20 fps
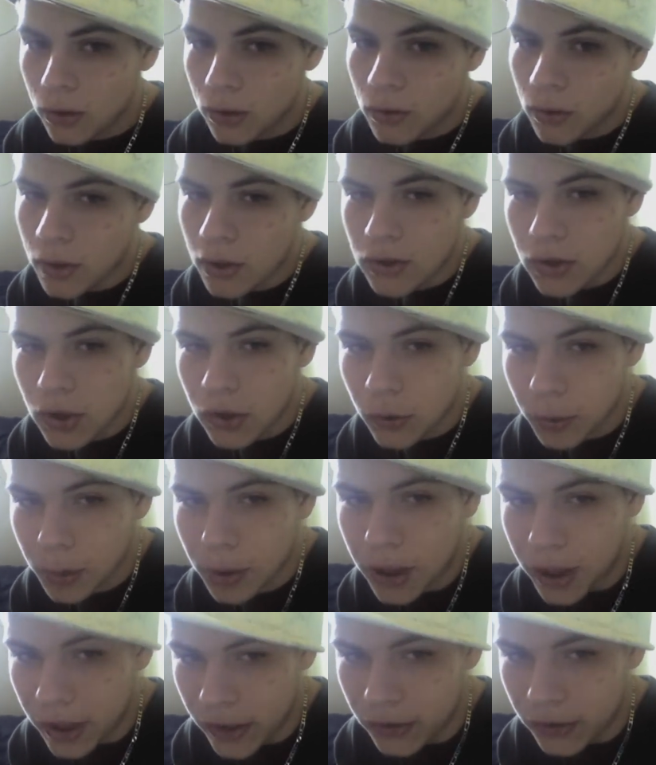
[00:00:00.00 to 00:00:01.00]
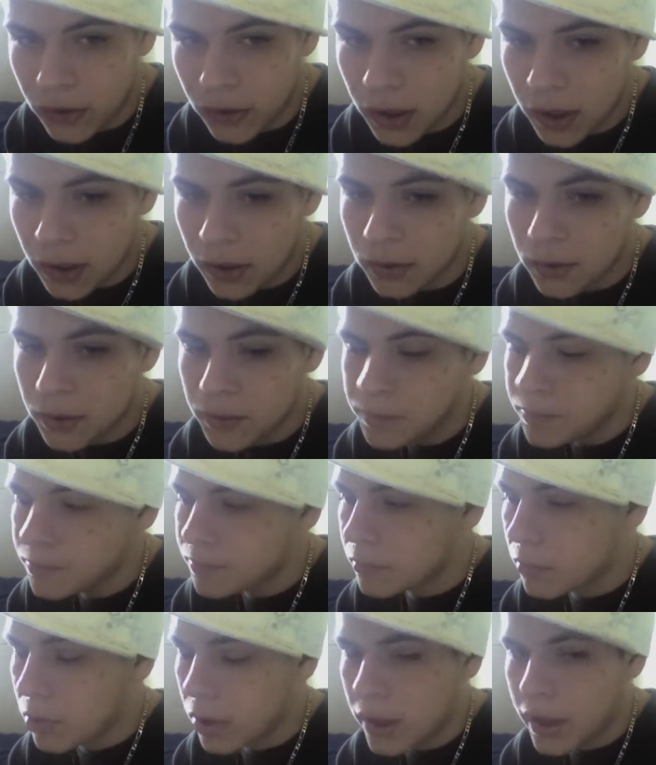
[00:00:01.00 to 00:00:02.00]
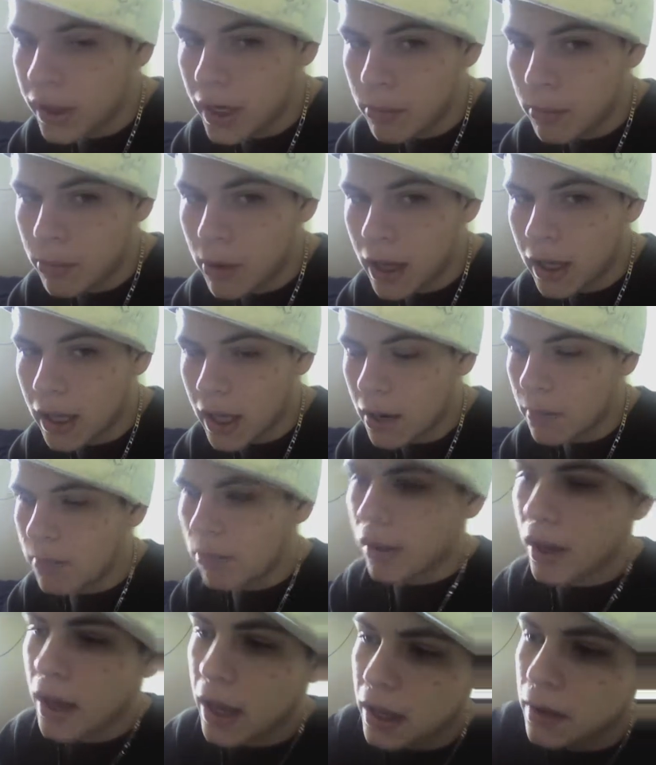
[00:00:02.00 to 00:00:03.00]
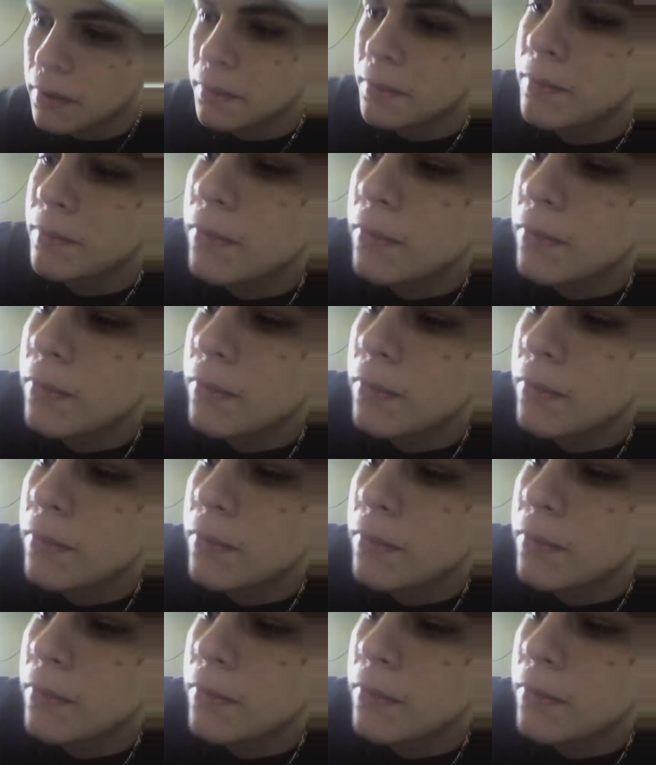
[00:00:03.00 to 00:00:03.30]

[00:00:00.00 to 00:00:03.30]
or creature, it's pretty easy, pretty laid back gameplay.